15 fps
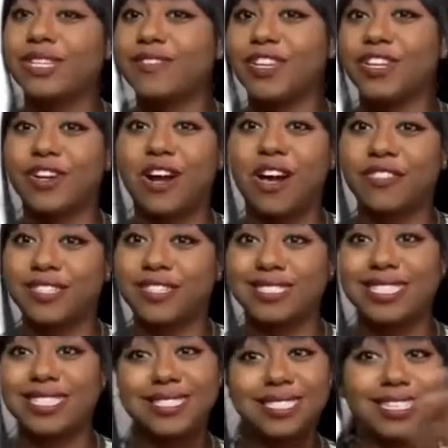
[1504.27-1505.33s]
living your
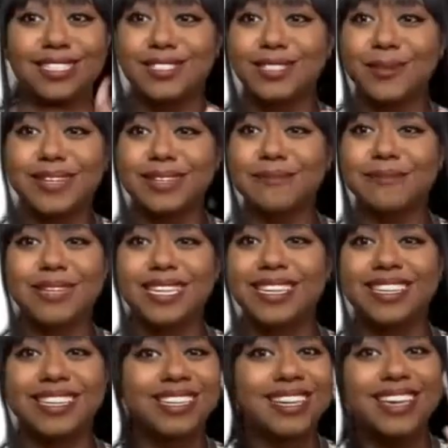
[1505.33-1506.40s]
authenticity, so can
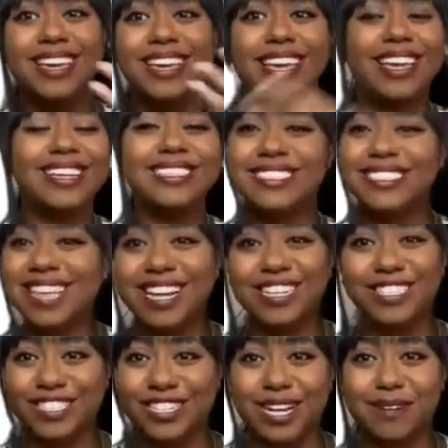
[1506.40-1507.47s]
being
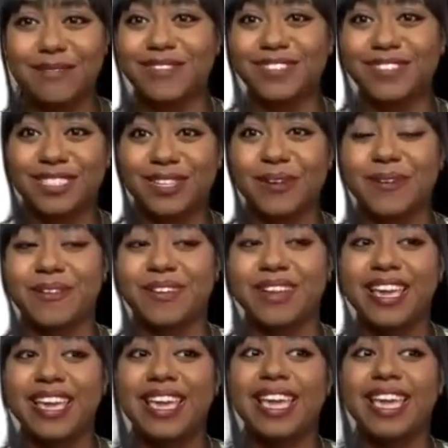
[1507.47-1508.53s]
inside your comfort zone.
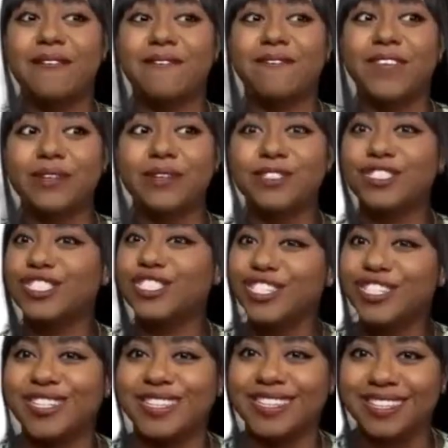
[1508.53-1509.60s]
It feels
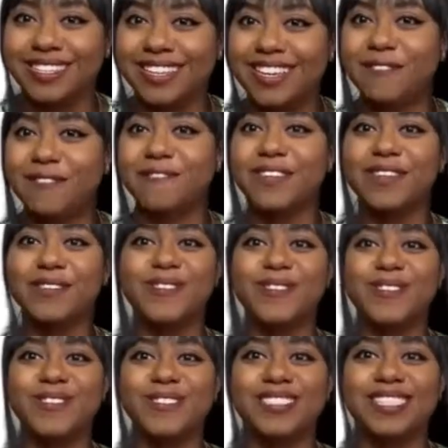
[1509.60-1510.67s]
good. It
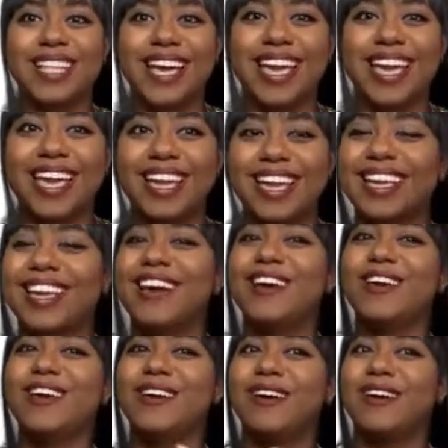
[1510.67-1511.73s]
feels like
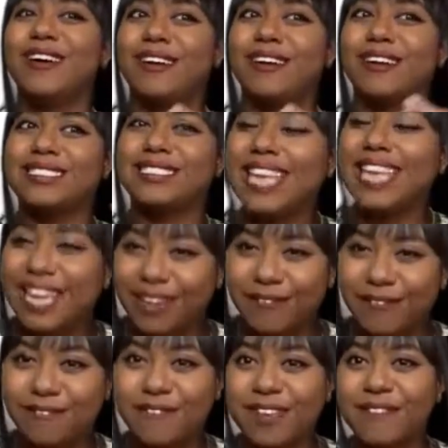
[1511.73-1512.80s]

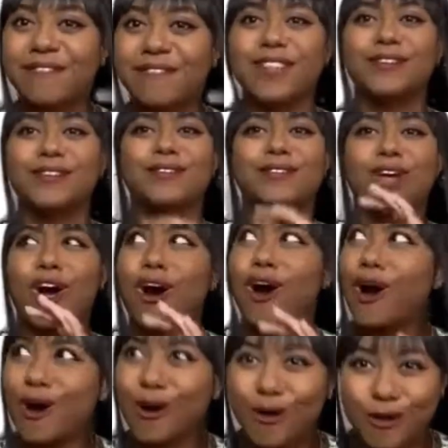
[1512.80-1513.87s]
safe. It feels
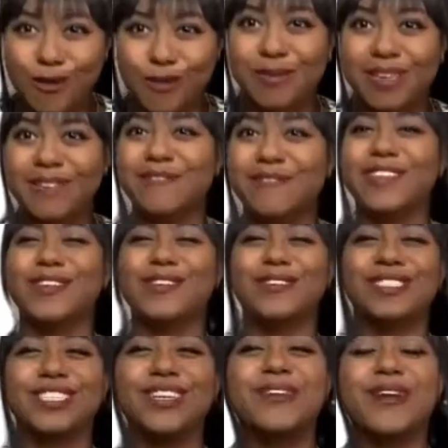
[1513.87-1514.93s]
home. It
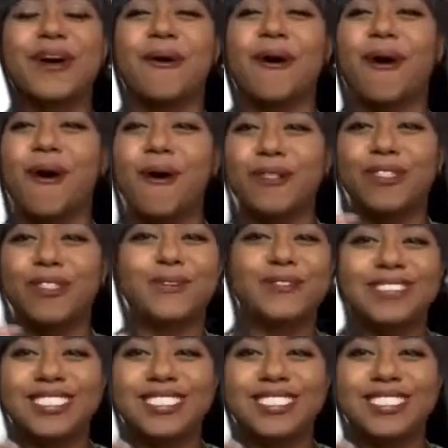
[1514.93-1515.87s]
feels, all those